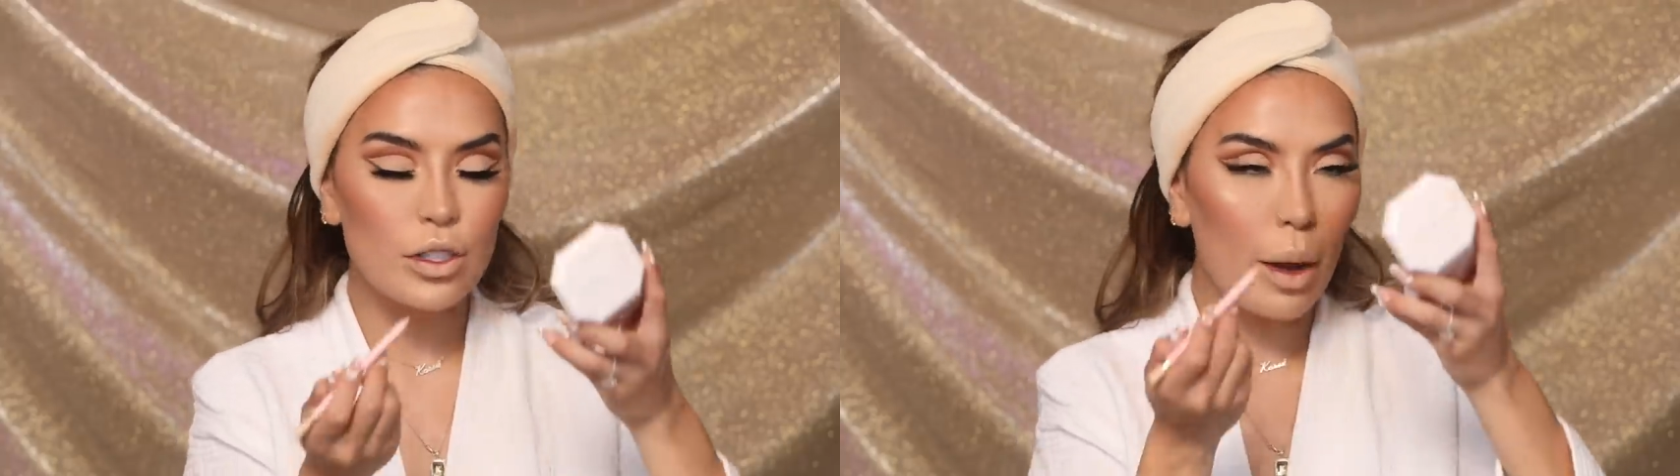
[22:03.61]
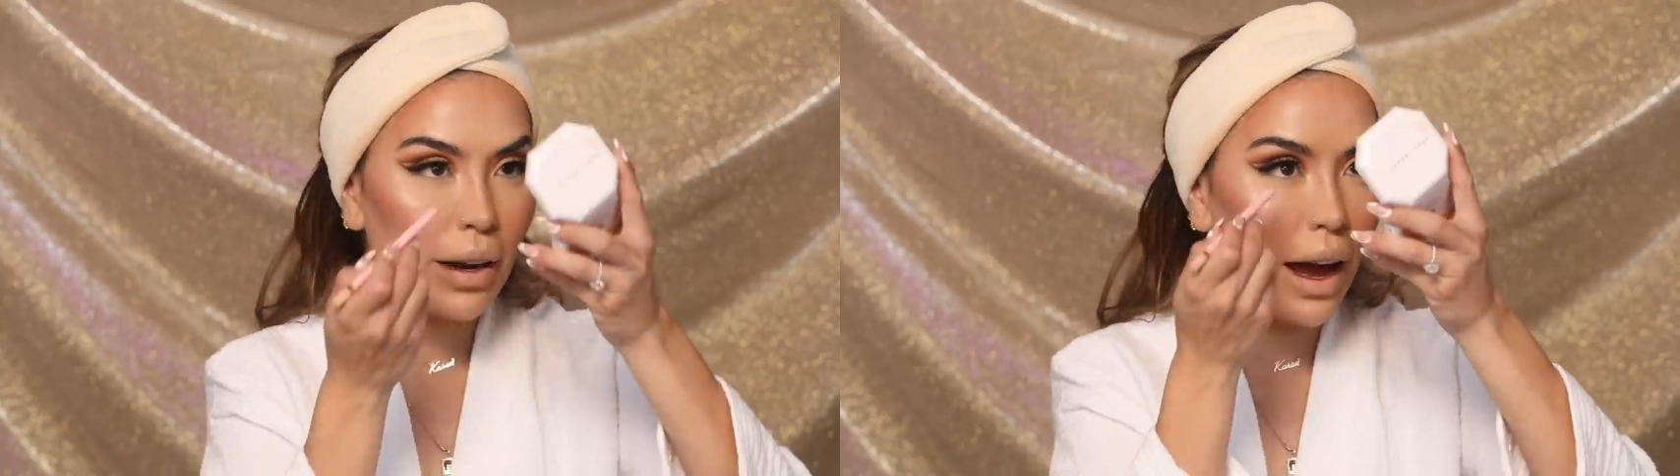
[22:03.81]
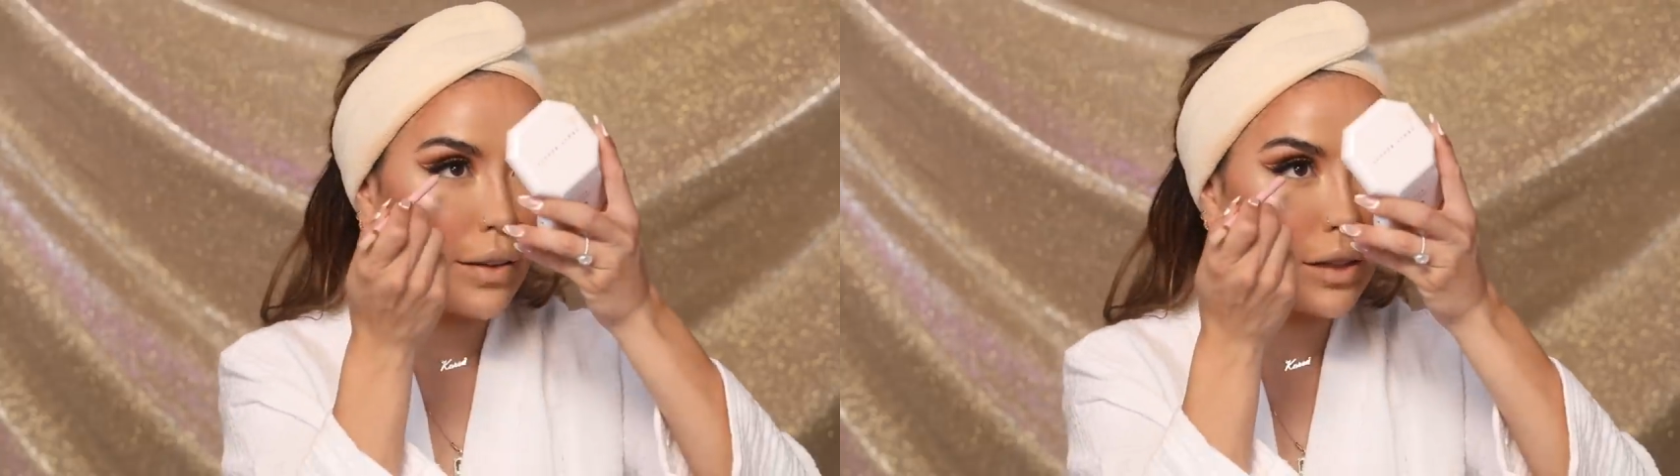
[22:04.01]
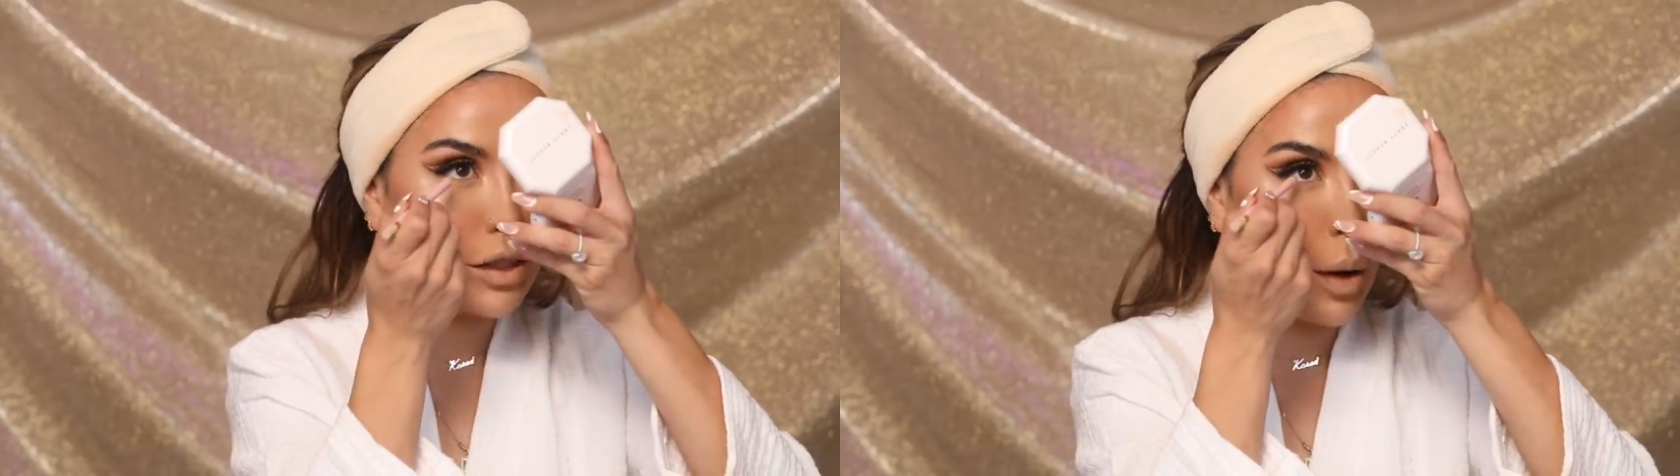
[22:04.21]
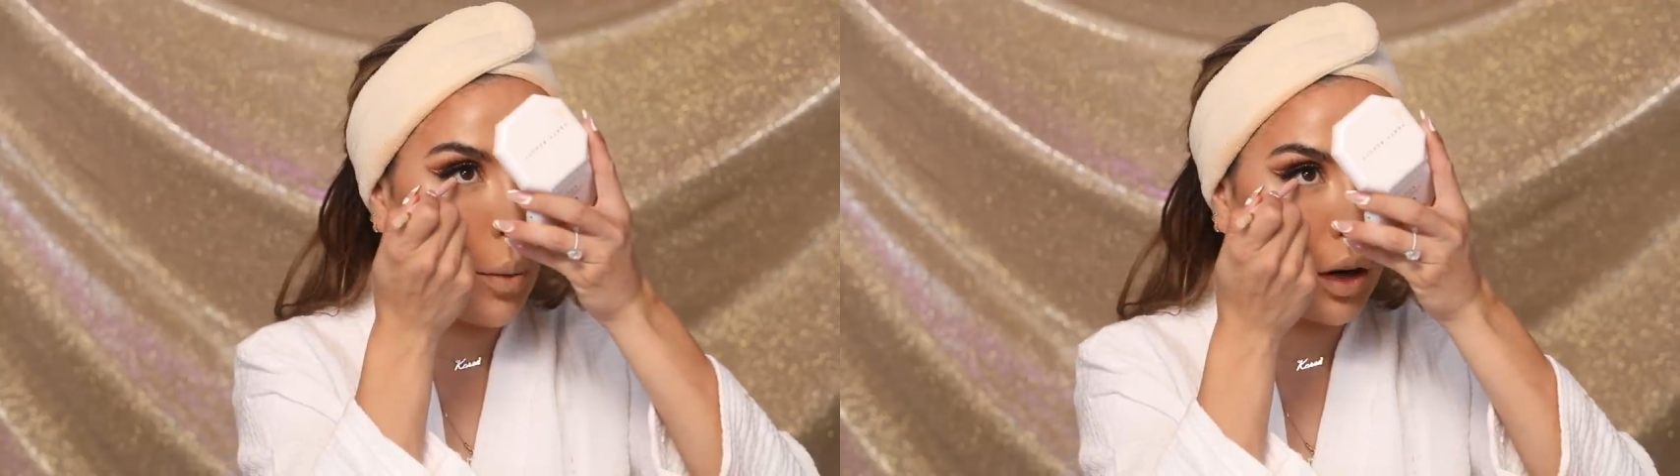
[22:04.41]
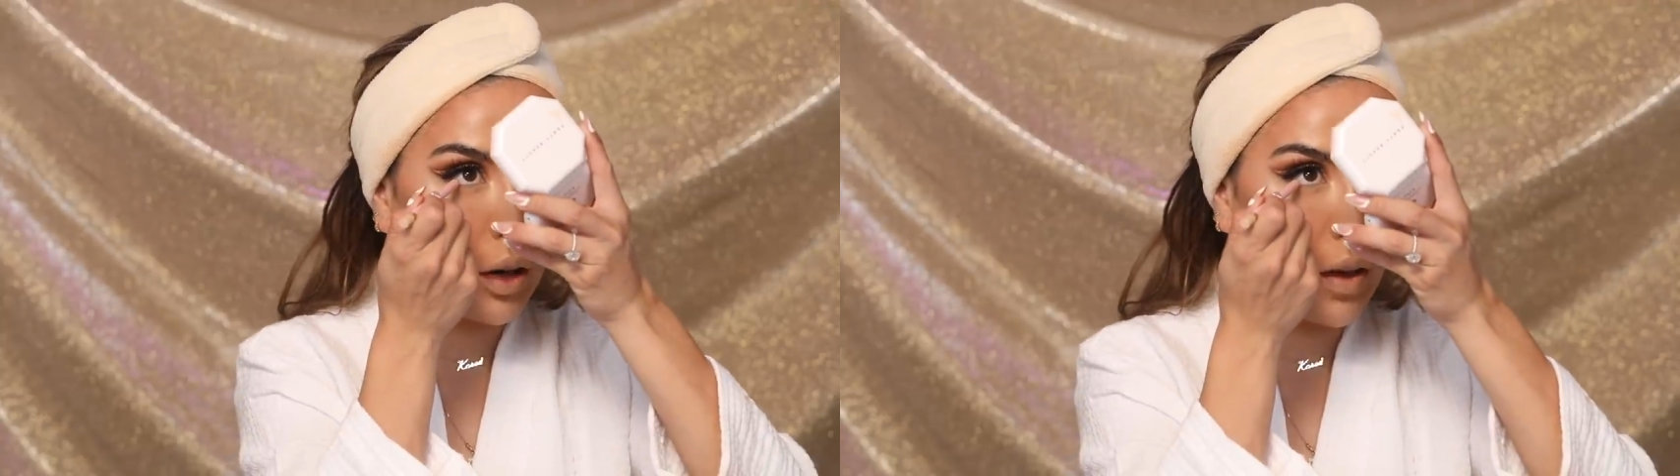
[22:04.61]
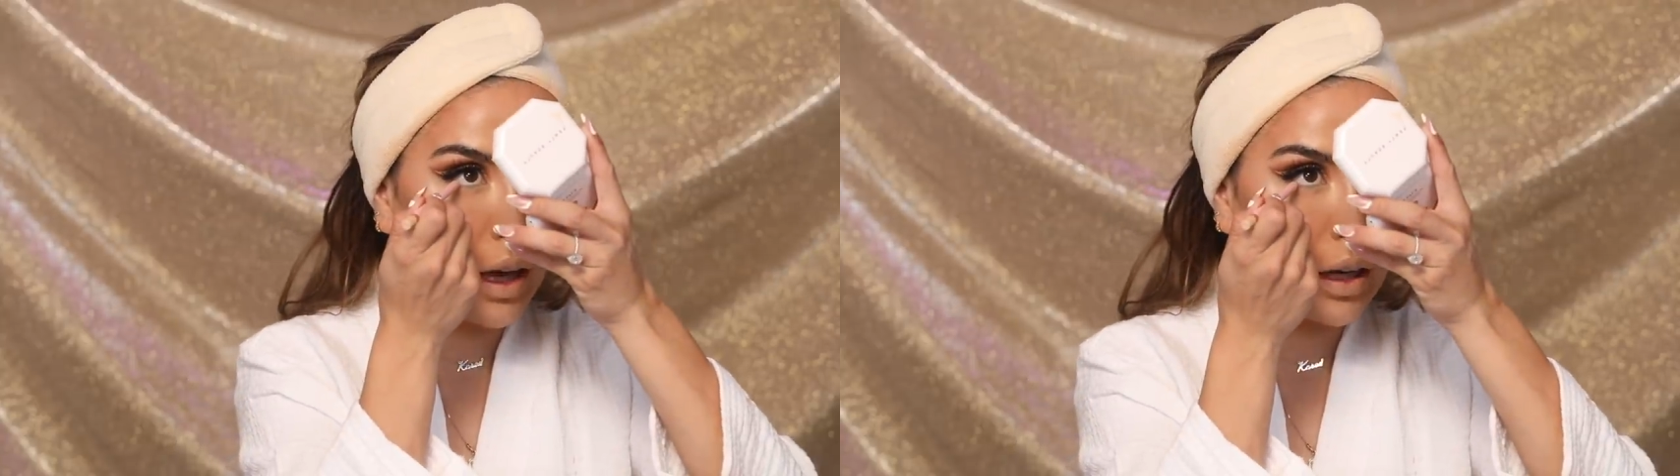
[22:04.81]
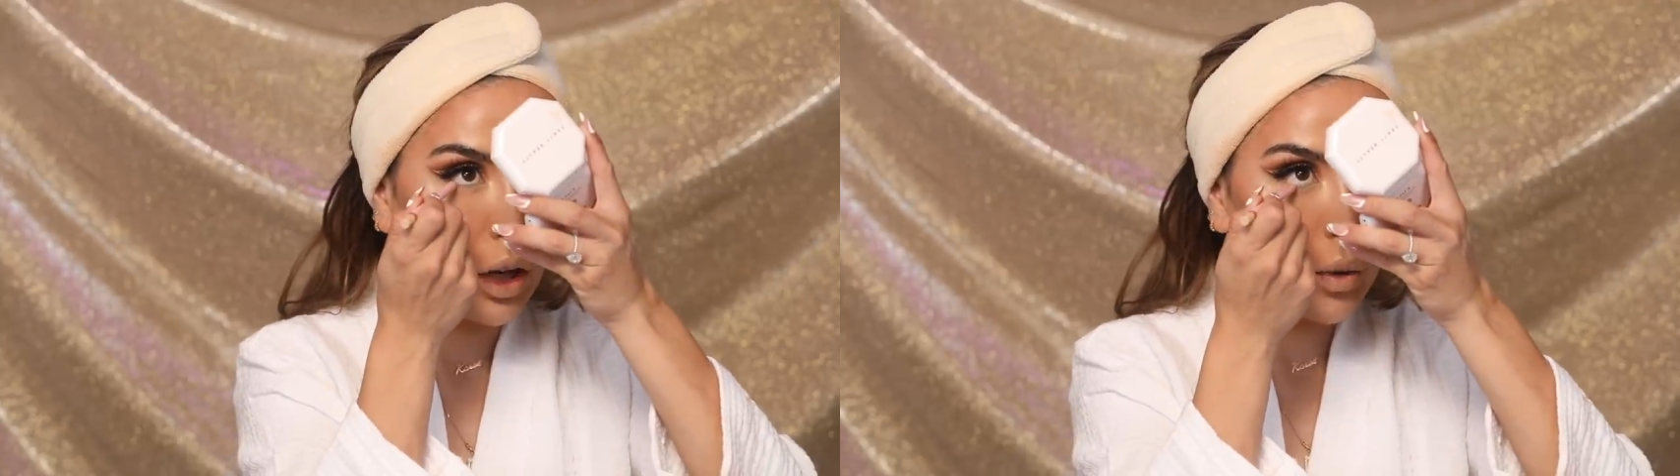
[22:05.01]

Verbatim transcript: So I'm gonna add this to my waterline.